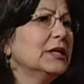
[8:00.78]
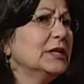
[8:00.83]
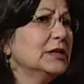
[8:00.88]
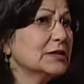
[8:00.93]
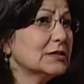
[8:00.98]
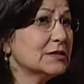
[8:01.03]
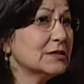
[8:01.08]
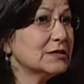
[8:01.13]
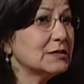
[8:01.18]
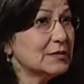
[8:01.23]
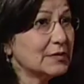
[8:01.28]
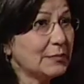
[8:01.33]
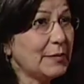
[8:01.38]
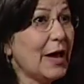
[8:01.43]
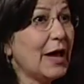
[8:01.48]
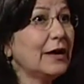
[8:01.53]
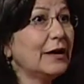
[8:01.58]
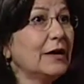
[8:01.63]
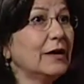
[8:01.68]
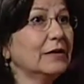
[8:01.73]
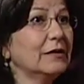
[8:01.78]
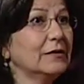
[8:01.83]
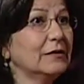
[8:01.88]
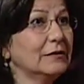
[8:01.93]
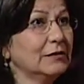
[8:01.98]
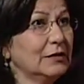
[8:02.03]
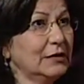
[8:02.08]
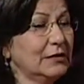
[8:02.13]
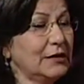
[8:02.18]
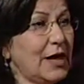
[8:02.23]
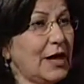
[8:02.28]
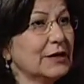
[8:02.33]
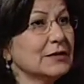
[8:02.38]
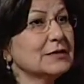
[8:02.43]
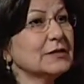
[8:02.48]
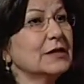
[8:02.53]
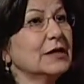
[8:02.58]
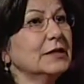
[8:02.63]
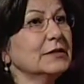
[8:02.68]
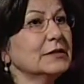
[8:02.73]
it's systematic in that
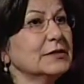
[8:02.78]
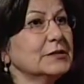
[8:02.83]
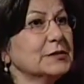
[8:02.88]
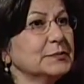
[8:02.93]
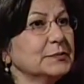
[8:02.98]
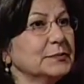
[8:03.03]
sense.